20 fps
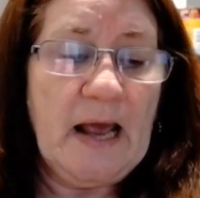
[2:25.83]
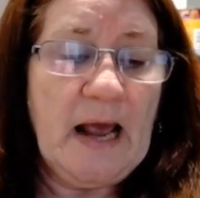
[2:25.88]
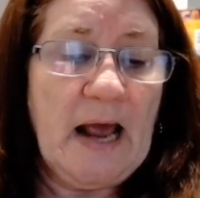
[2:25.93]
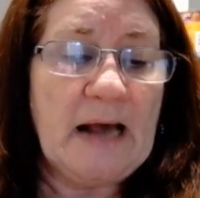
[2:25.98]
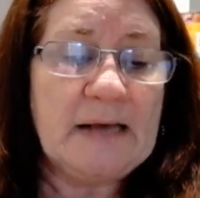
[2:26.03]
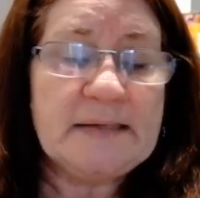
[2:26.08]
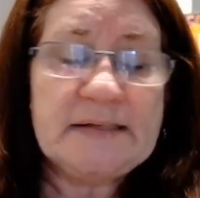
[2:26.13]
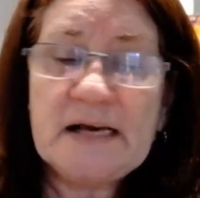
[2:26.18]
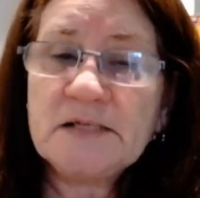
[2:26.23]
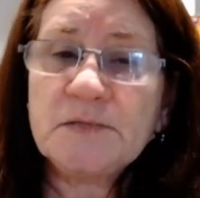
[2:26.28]

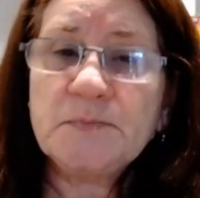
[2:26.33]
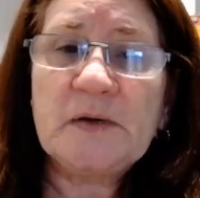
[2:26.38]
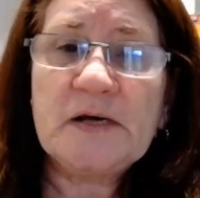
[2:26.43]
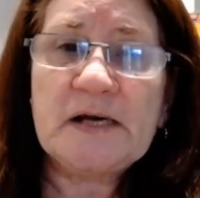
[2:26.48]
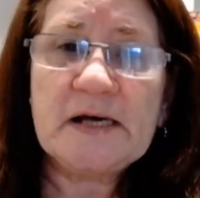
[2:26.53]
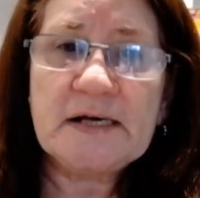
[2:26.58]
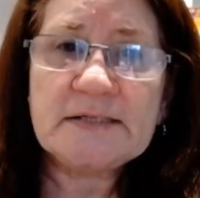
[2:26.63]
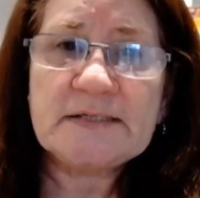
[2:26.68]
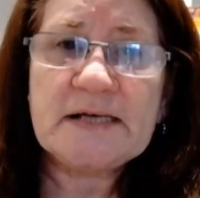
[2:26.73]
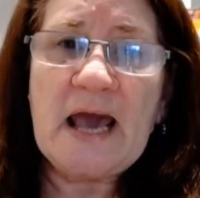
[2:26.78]
And that's
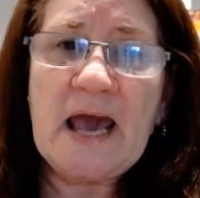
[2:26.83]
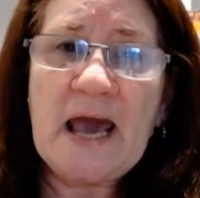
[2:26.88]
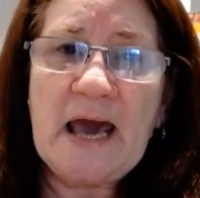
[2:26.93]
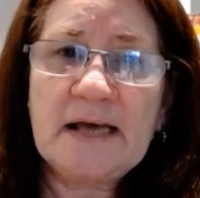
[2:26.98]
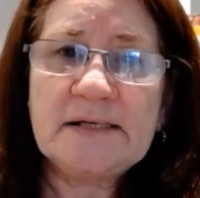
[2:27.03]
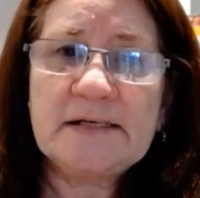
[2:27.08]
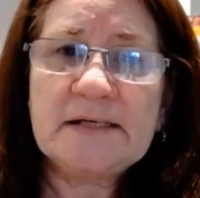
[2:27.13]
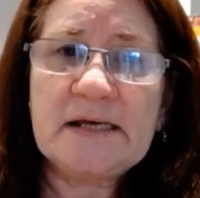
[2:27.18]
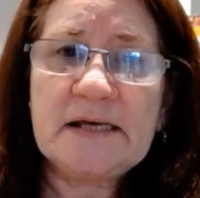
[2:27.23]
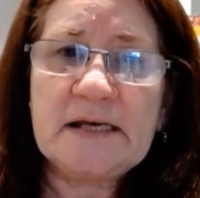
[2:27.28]
because I
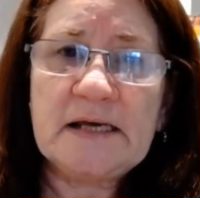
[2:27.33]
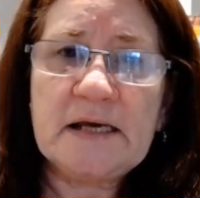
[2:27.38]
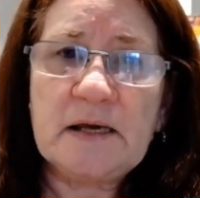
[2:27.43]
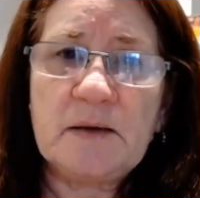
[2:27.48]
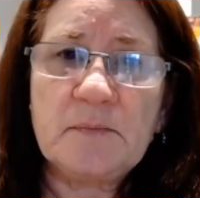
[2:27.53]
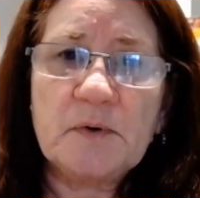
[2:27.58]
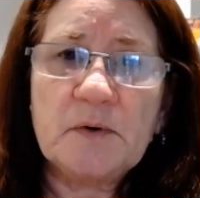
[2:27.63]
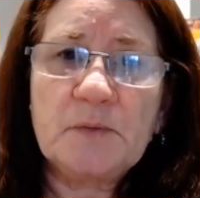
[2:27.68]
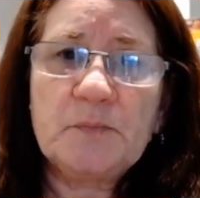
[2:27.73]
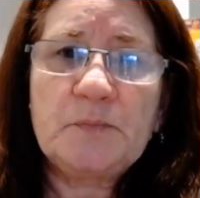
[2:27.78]
had to
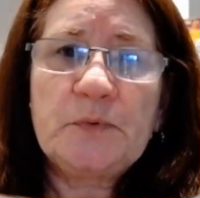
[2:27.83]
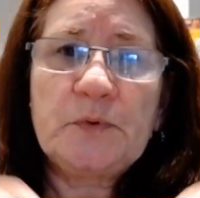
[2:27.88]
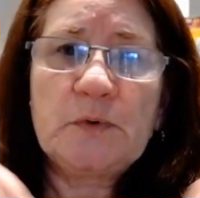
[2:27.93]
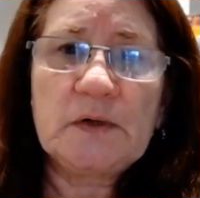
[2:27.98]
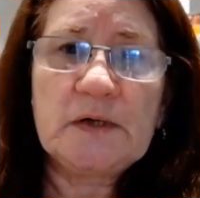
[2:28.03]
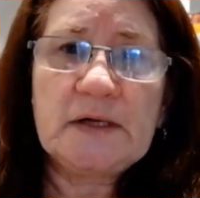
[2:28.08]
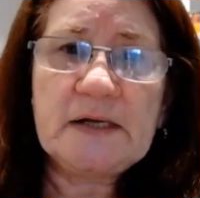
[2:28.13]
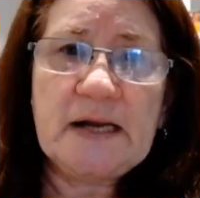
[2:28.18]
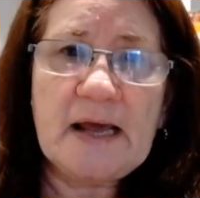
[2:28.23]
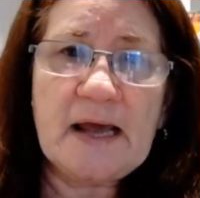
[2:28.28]
keep
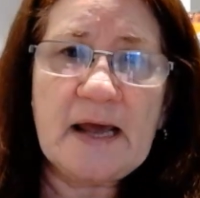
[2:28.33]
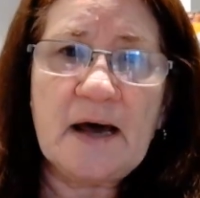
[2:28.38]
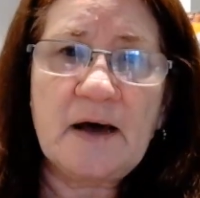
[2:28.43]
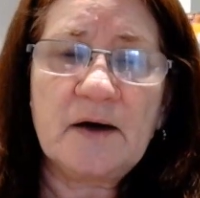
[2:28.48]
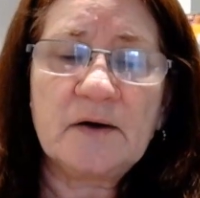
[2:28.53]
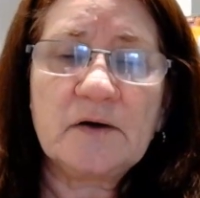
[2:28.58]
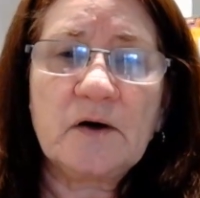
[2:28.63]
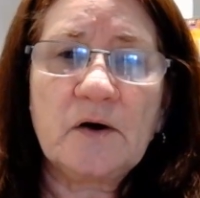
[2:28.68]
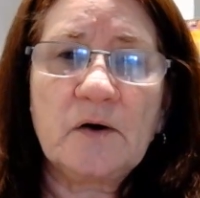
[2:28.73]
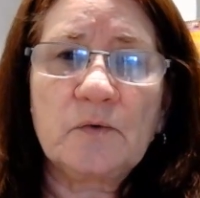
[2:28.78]
pulling
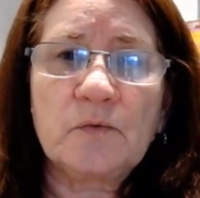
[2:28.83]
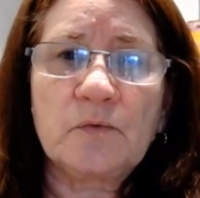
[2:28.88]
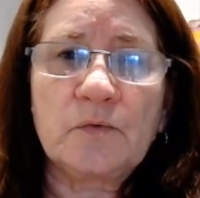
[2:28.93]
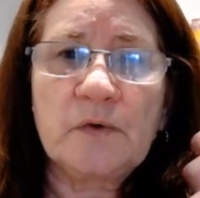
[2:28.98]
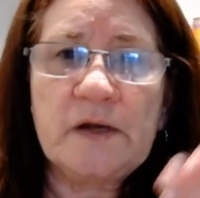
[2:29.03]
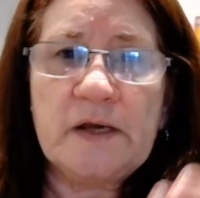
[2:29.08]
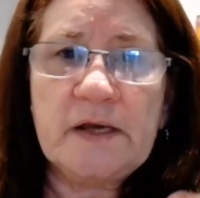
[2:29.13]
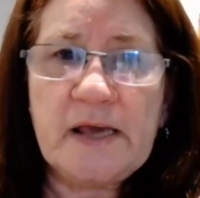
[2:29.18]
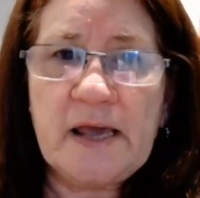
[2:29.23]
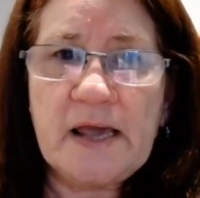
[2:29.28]
out,
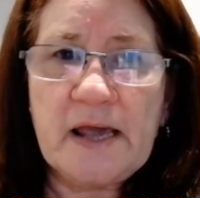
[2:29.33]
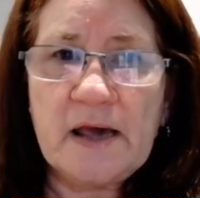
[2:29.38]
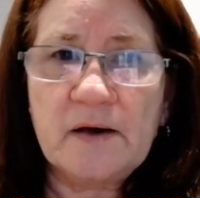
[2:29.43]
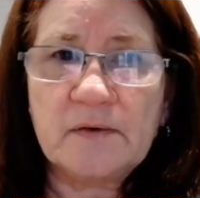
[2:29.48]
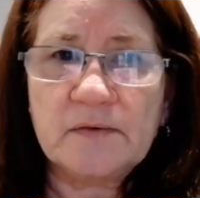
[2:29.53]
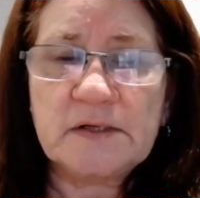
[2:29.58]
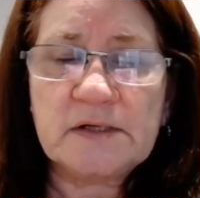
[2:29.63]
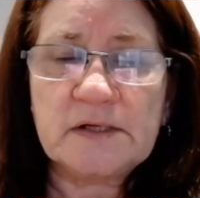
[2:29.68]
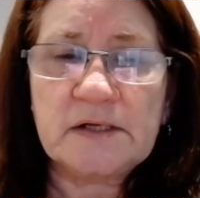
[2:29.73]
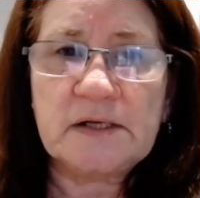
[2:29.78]

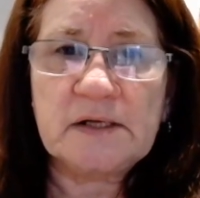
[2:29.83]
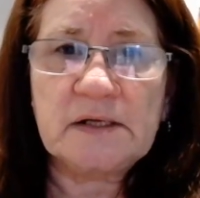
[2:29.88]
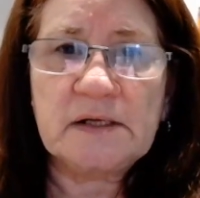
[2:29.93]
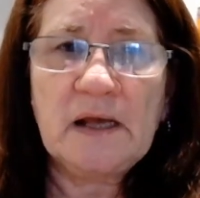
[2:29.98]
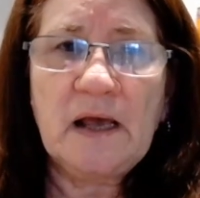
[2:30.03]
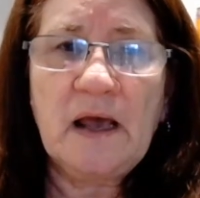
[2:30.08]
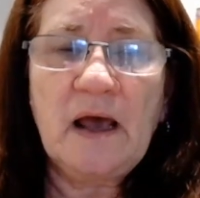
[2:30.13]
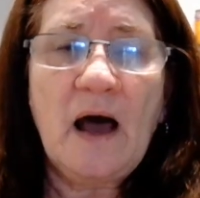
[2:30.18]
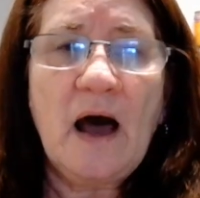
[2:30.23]
recounting.